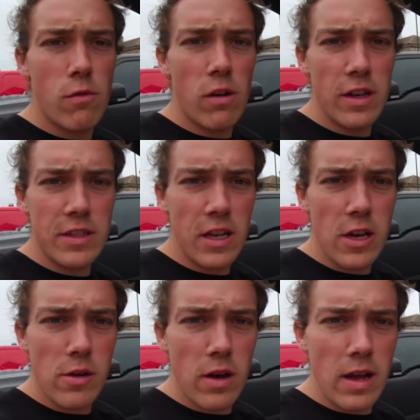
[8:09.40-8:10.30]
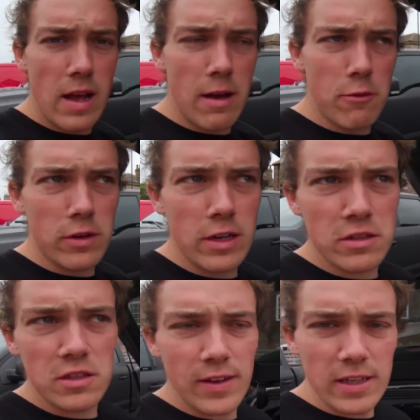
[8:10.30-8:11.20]
Right, so everyone
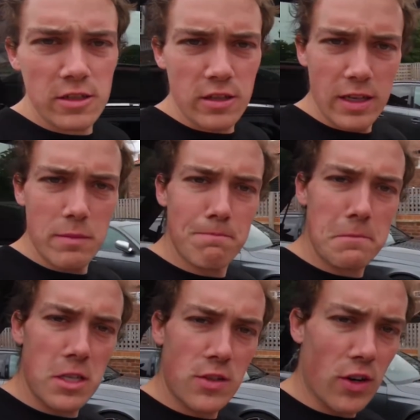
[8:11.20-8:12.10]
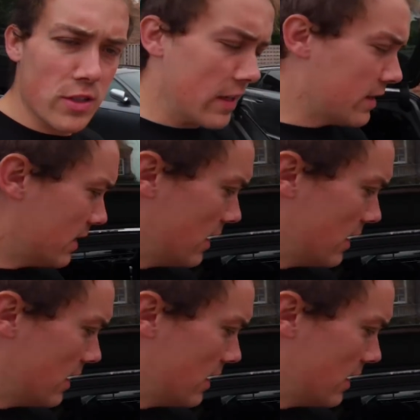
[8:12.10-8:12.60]
else is fast asleep as far as I can